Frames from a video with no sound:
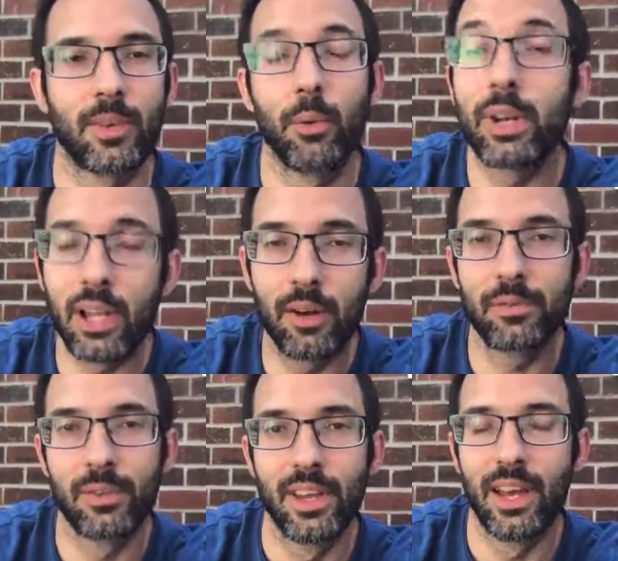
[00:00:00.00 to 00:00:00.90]
We'd
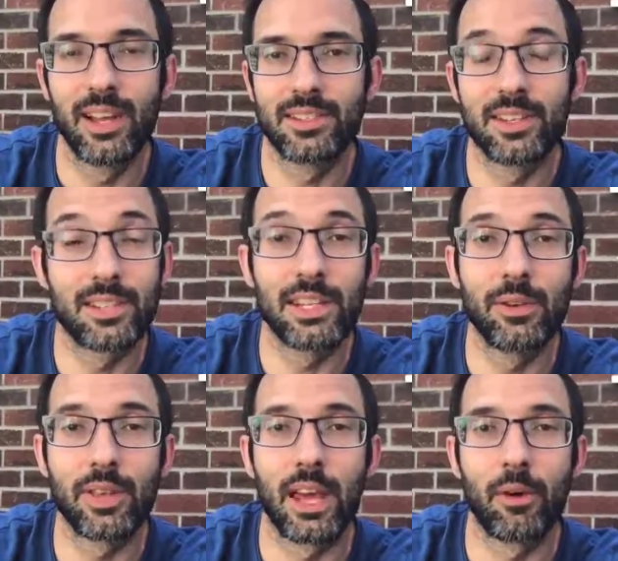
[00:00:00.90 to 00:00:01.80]
love uh, to see
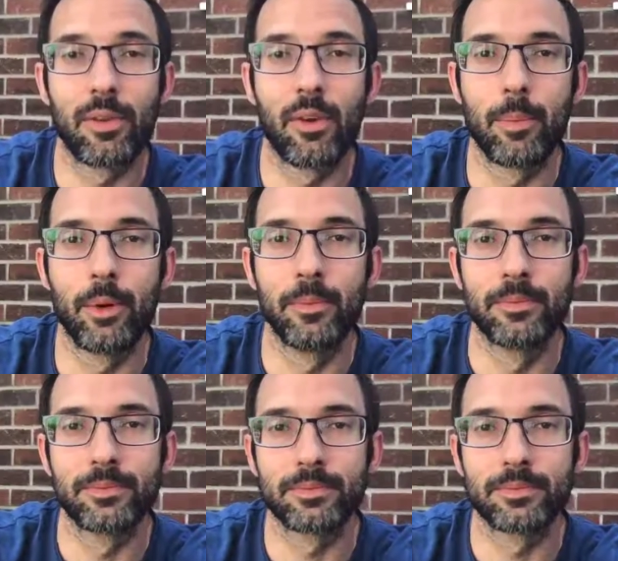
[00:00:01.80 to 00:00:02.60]
you there if you're able.